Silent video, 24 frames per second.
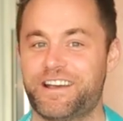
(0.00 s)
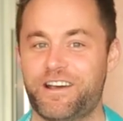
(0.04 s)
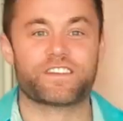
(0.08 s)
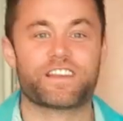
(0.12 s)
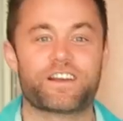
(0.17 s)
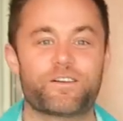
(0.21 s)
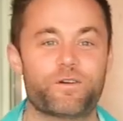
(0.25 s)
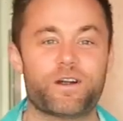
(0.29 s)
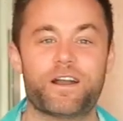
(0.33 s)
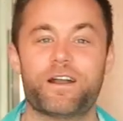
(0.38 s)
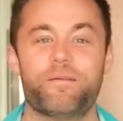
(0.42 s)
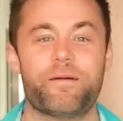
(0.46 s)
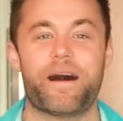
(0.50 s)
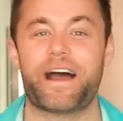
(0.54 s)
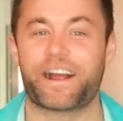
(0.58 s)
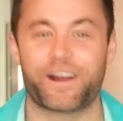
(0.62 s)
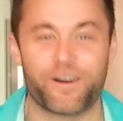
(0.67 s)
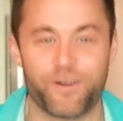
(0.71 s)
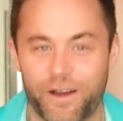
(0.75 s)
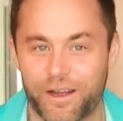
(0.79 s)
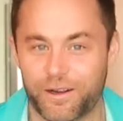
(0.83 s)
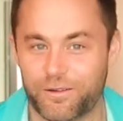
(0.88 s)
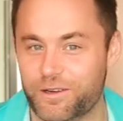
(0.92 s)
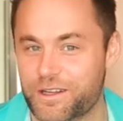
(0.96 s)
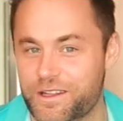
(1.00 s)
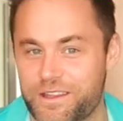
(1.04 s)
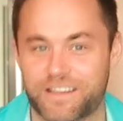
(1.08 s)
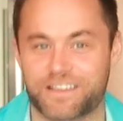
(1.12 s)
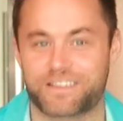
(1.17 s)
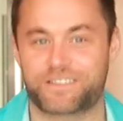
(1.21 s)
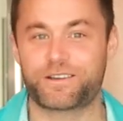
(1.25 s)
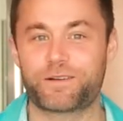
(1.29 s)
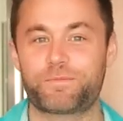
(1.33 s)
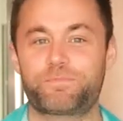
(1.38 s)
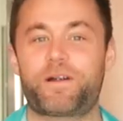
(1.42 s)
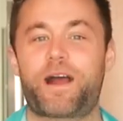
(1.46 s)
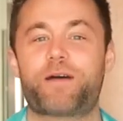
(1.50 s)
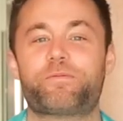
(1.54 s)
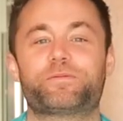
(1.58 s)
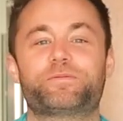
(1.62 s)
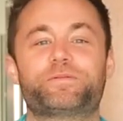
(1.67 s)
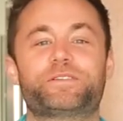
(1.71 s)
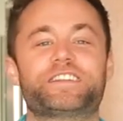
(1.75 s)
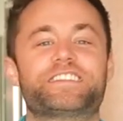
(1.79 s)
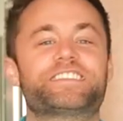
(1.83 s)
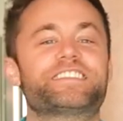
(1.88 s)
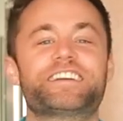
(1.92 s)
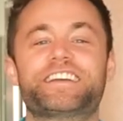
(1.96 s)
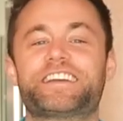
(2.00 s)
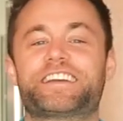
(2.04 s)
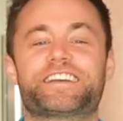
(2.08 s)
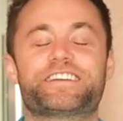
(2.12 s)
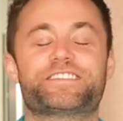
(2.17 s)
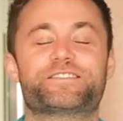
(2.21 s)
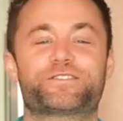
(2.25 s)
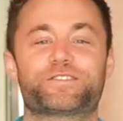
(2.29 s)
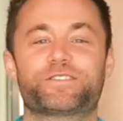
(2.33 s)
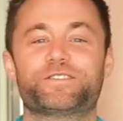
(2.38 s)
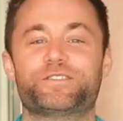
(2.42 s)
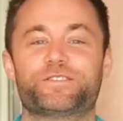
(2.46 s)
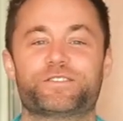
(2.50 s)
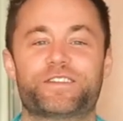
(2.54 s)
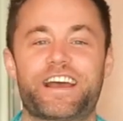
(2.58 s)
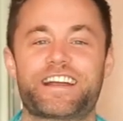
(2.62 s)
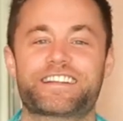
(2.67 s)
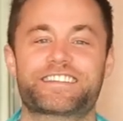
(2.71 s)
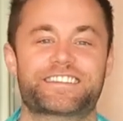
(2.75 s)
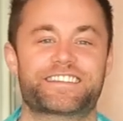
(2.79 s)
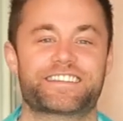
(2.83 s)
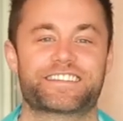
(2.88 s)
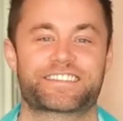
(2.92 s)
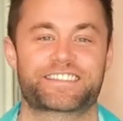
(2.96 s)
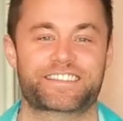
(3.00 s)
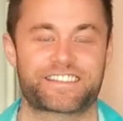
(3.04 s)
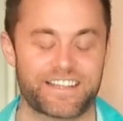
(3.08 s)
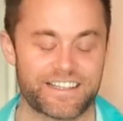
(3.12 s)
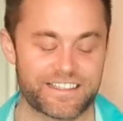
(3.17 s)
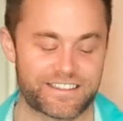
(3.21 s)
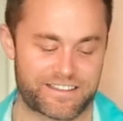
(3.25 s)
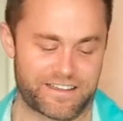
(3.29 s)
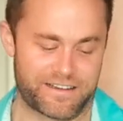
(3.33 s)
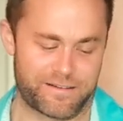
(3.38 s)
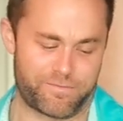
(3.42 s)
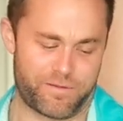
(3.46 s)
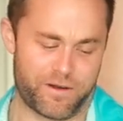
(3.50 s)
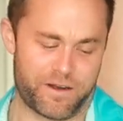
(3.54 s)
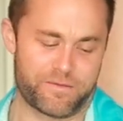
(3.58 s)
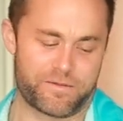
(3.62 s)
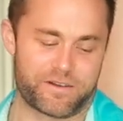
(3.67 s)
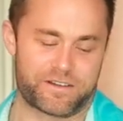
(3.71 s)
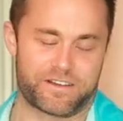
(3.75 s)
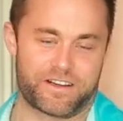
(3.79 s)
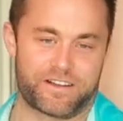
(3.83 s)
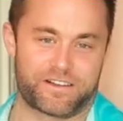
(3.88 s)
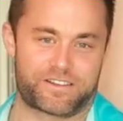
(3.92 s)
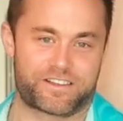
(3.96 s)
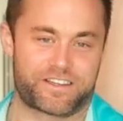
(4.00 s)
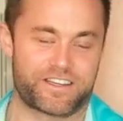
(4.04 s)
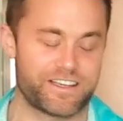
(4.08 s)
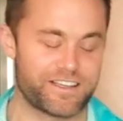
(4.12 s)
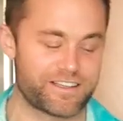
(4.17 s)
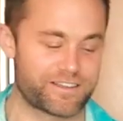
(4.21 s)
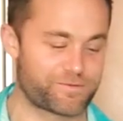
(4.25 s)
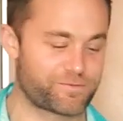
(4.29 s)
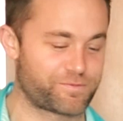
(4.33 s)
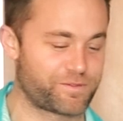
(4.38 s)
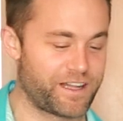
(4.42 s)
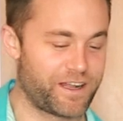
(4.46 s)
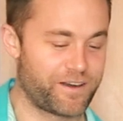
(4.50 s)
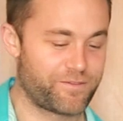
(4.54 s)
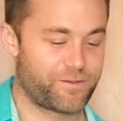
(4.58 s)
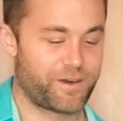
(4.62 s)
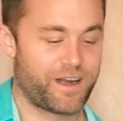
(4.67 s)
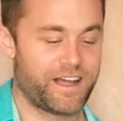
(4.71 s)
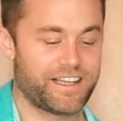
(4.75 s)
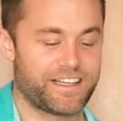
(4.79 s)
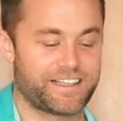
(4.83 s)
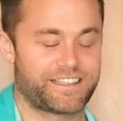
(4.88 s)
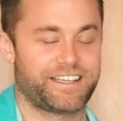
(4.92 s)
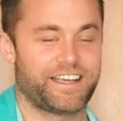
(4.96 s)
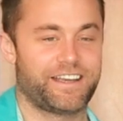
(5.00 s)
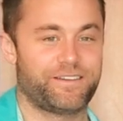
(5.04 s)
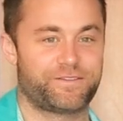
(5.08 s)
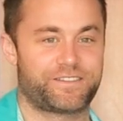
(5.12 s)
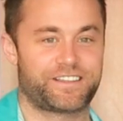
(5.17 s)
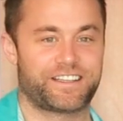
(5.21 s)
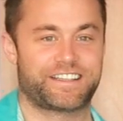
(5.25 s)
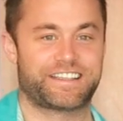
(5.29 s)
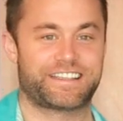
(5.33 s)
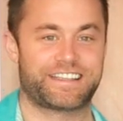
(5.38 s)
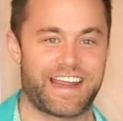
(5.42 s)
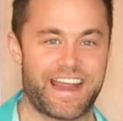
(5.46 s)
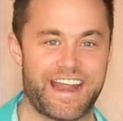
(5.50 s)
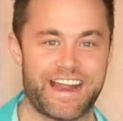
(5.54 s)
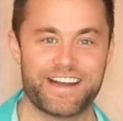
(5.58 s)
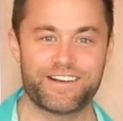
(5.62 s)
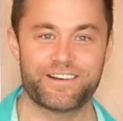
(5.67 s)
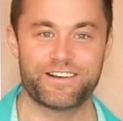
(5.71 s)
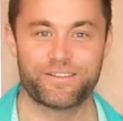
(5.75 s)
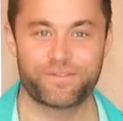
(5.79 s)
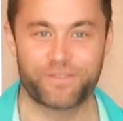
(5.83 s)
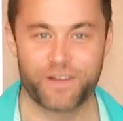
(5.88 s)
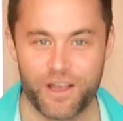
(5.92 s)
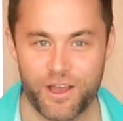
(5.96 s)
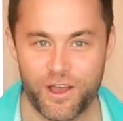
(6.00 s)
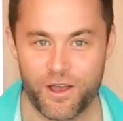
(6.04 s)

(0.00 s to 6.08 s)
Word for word: Where am I going with this? You're probably thinking, Drew, that's disgusting. Parmesan cheese relative to dandruff?